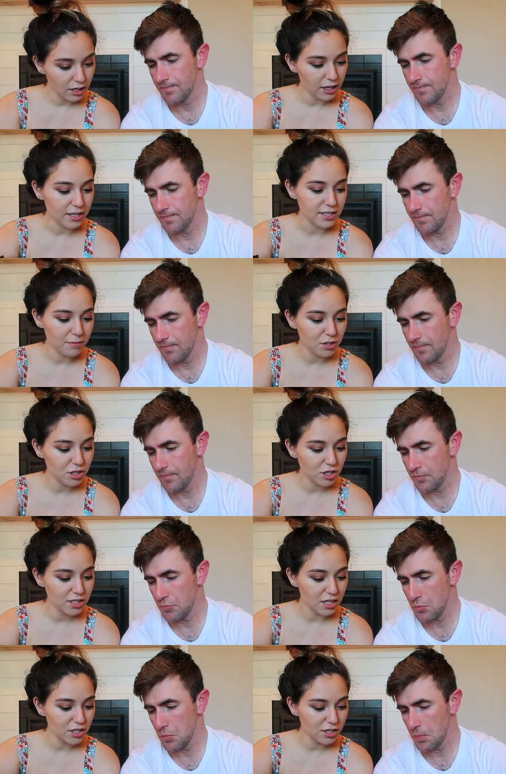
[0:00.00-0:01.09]
Speaker 1: Yeah, temperature
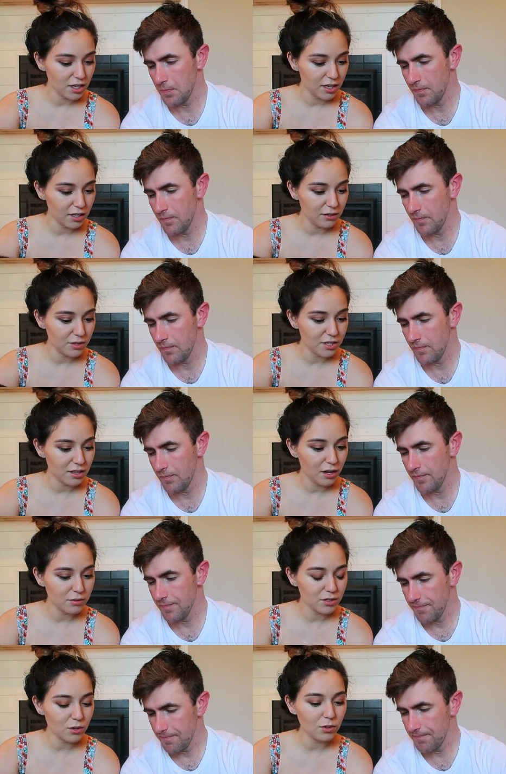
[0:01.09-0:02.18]
sensor, which I thought
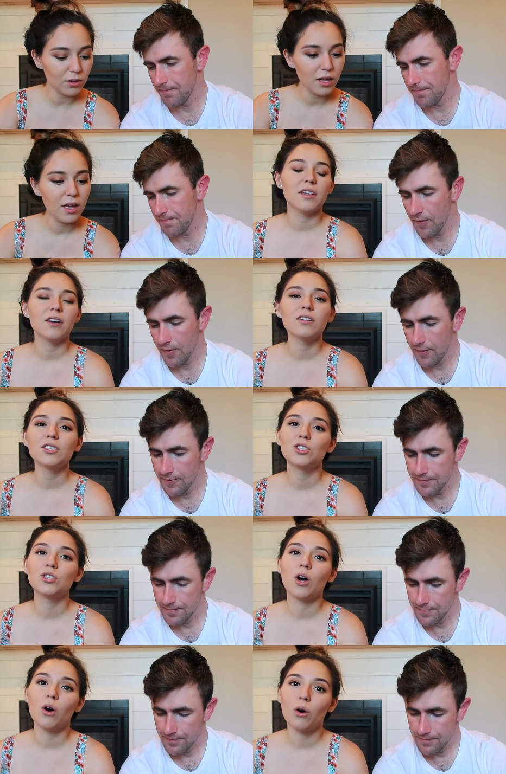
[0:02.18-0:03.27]
was cool. Mm -hmm. There are
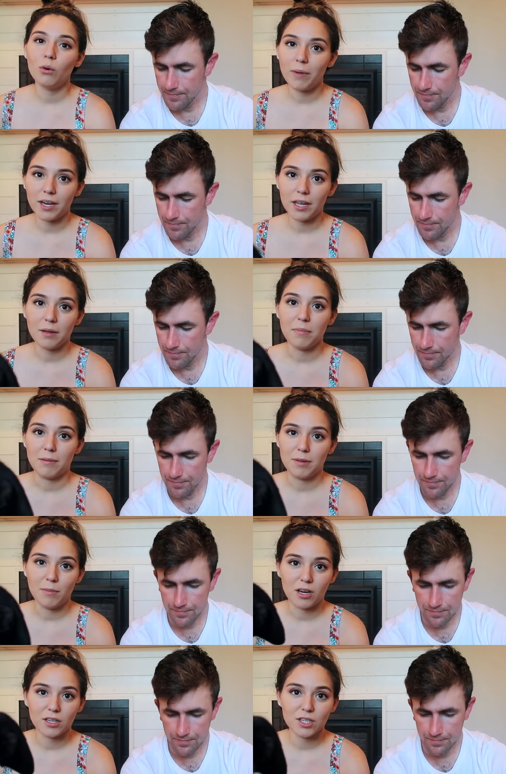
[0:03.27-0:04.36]
so many baby
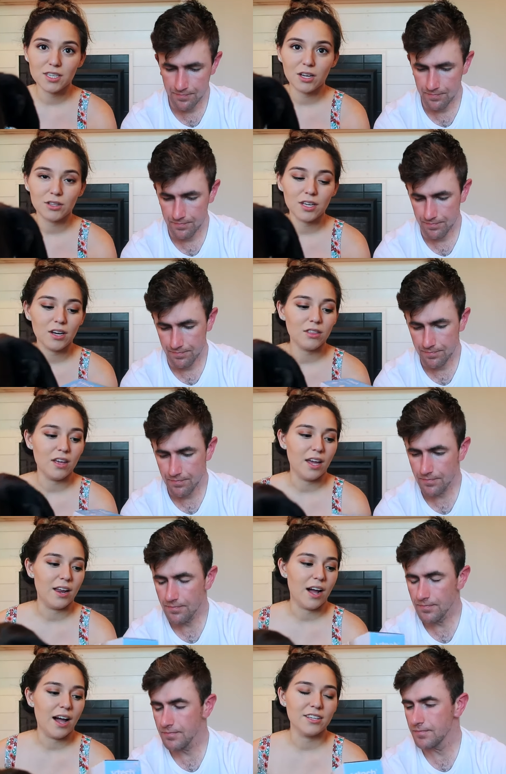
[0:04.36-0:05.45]
monitors out there
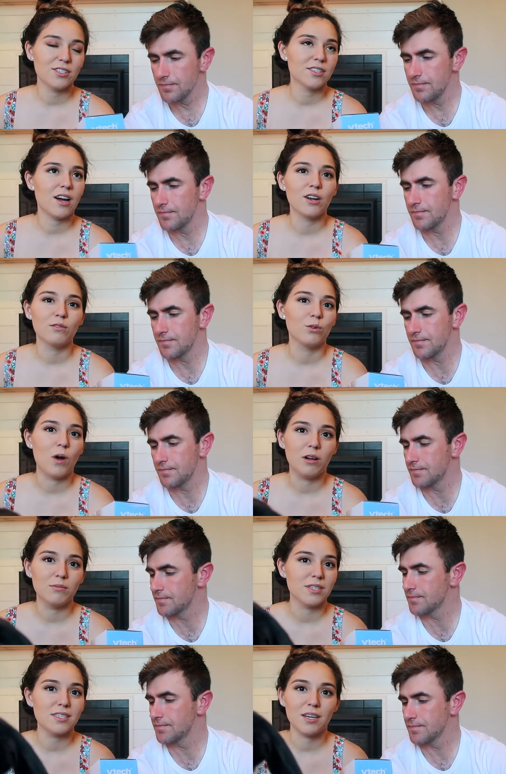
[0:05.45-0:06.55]
that I just got
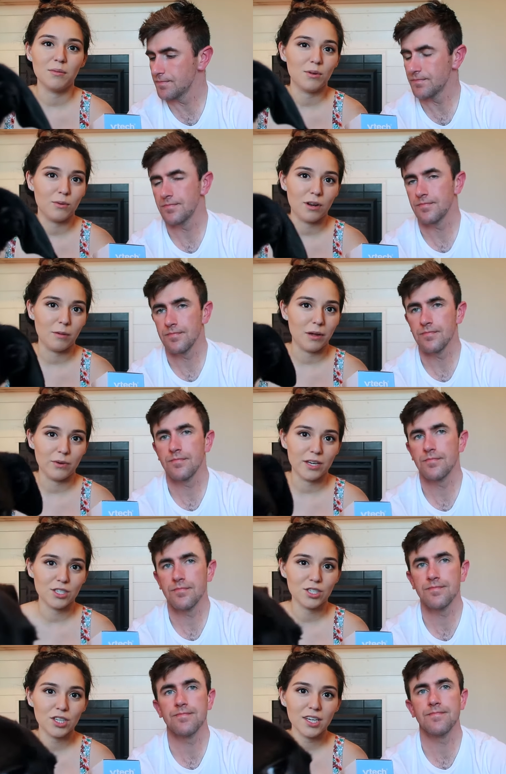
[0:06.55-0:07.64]
overwhelmed and didn't put one on my
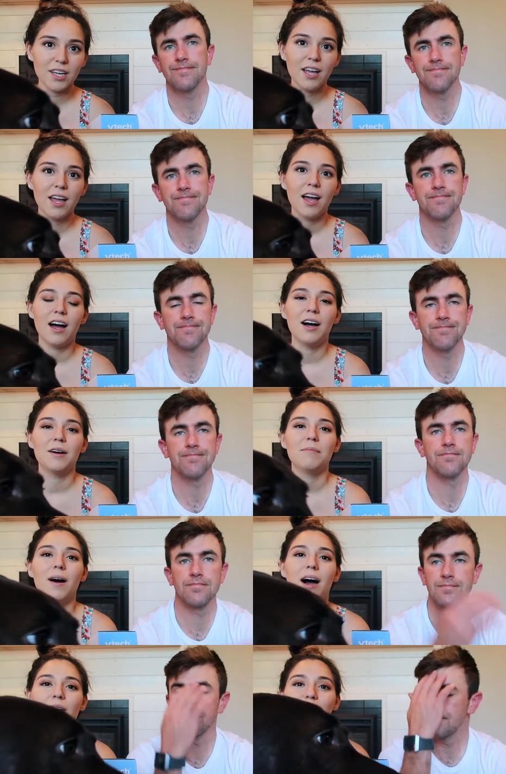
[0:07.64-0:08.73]
registry.
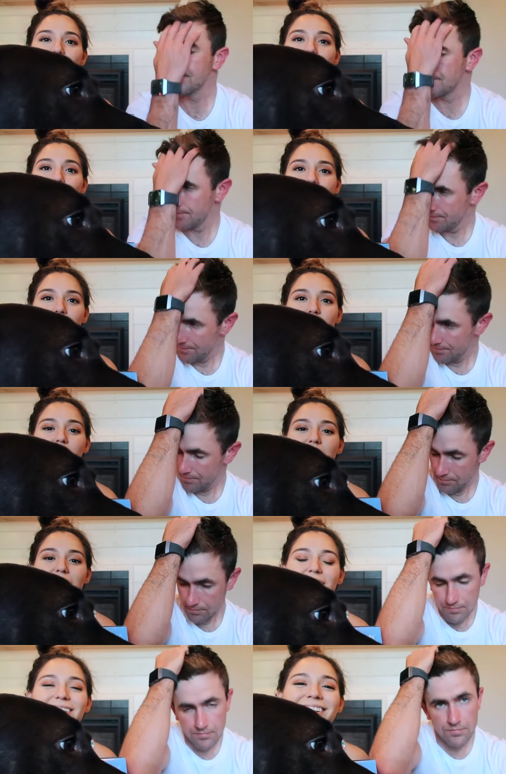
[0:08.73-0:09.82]
Um, I was going to put